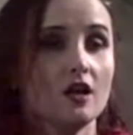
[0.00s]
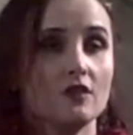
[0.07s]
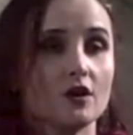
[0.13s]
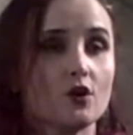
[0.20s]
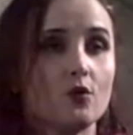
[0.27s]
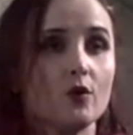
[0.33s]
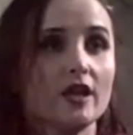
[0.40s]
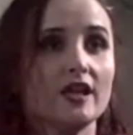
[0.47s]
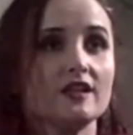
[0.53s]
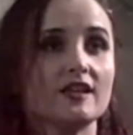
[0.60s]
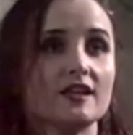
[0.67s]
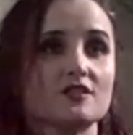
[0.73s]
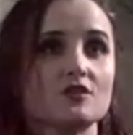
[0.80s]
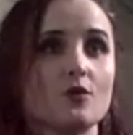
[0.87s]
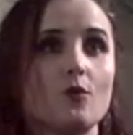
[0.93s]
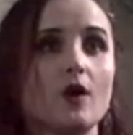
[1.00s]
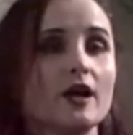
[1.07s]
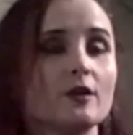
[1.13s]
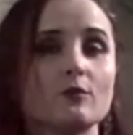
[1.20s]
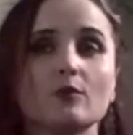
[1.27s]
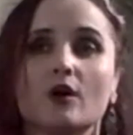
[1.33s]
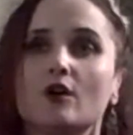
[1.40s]
the Queen gets a
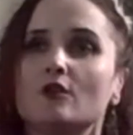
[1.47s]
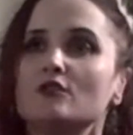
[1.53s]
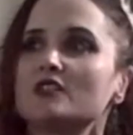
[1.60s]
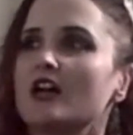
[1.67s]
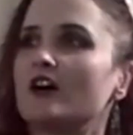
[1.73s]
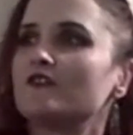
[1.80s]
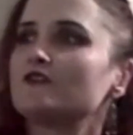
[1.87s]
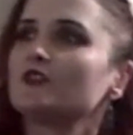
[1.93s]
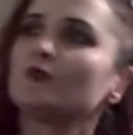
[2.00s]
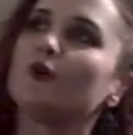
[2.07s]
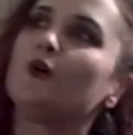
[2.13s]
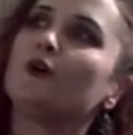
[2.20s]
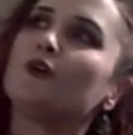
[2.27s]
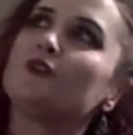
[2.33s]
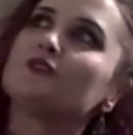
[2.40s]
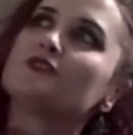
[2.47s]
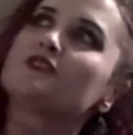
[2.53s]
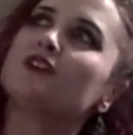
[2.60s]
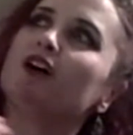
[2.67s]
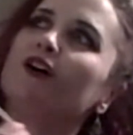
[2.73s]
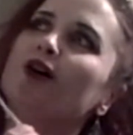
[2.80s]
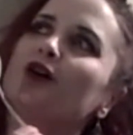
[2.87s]
white rose after all.
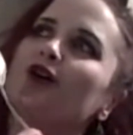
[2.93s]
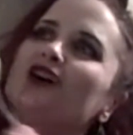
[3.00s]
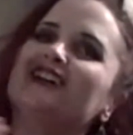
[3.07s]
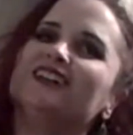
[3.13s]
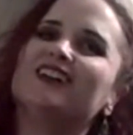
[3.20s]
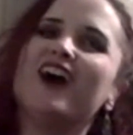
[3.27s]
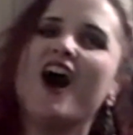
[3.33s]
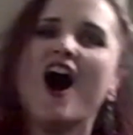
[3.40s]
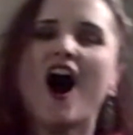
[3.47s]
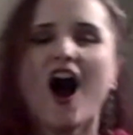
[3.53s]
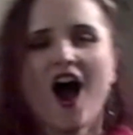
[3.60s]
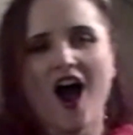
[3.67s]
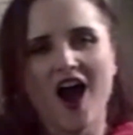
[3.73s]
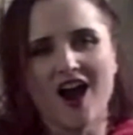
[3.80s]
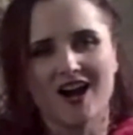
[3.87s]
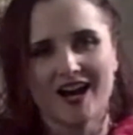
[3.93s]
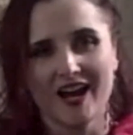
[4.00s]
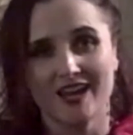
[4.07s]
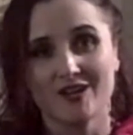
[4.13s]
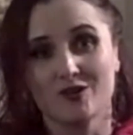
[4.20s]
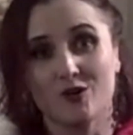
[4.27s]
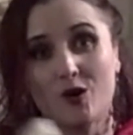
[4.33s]
So, all
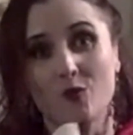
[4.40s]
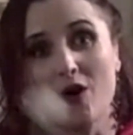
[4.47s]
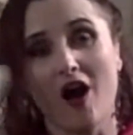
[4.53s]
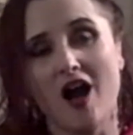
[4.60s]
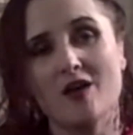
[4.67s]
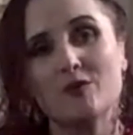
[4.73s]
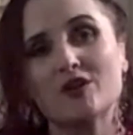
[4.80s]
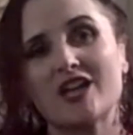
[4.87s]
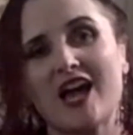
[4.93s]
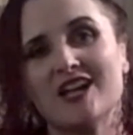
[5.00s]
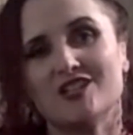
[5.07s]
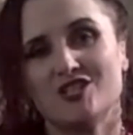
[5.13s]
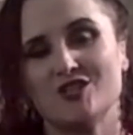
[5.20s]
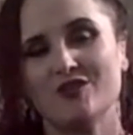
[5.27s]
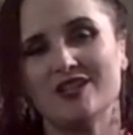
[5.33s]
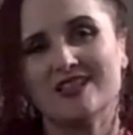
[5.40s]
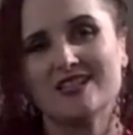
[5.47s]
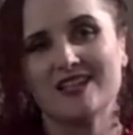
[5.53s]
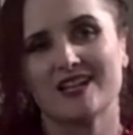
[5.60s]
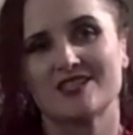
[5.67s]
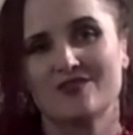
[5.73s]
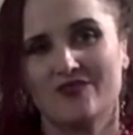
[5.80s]
right, cool. Well, I will catch you in the
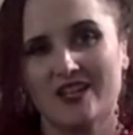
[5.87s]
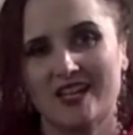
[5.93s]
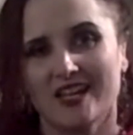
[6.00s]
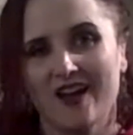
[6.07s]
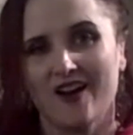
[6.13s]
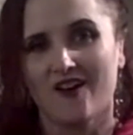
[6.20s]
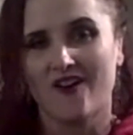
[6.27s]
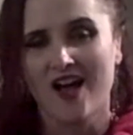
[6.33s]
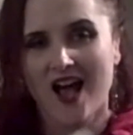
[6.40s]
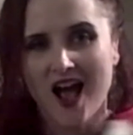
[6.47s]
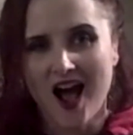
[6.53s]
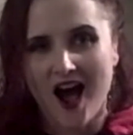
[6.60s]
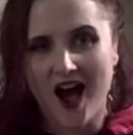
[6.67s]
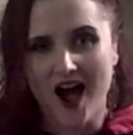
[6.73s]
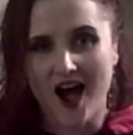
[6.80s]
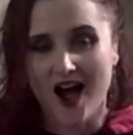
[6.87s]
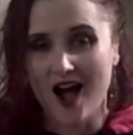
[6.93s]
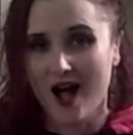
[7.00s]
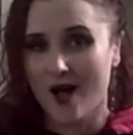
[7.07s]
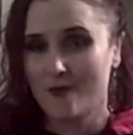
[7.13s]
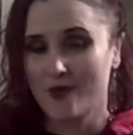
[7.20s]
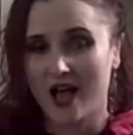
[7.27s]
next video.
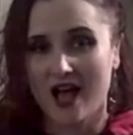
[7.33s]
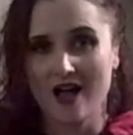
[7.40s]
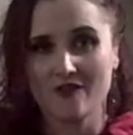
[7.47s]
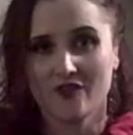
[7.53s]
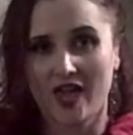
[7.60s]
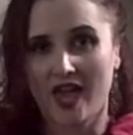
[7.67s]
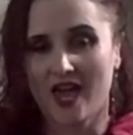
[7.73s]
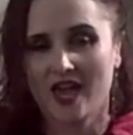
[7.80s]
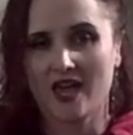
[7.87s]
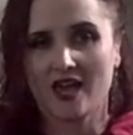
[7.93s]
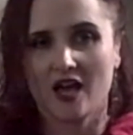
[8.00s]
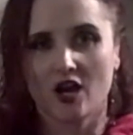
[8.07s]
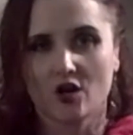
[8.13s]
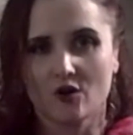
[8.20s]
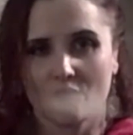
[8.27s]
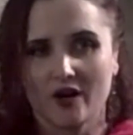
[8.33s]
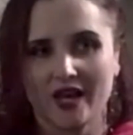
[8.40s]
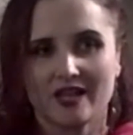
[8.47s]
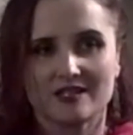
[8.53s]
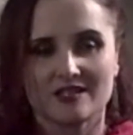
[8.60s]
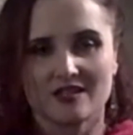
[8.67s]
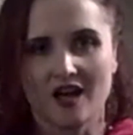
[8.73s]
Have a
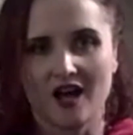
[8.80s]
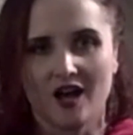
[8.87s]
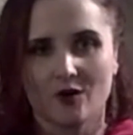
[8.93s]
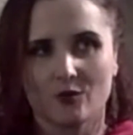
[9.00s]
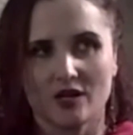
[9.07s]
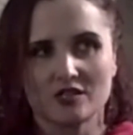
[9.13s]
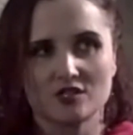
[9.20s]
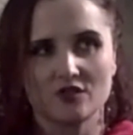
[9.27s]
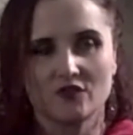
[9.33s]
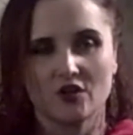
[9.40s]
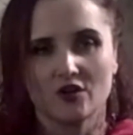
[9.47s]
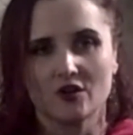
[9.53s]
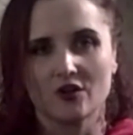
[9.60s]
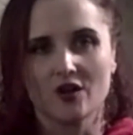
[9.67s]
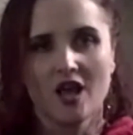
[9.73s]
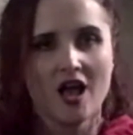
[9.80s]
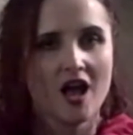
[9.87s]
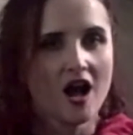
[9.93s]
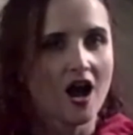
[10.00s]
great rest of your